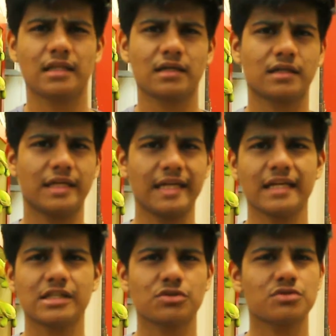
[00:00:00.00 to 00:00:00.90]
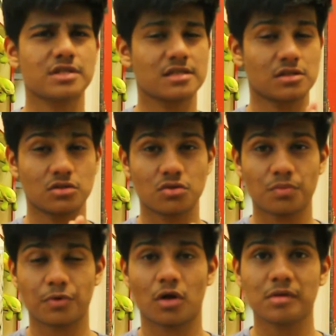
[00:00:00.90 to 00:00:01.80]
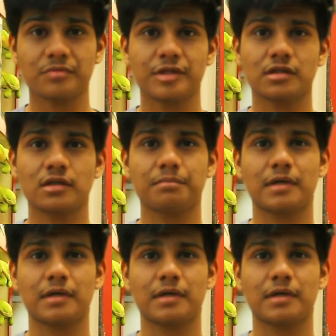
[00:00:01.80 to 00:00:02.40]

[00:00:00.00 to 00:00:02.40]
the heating issues is no problem here.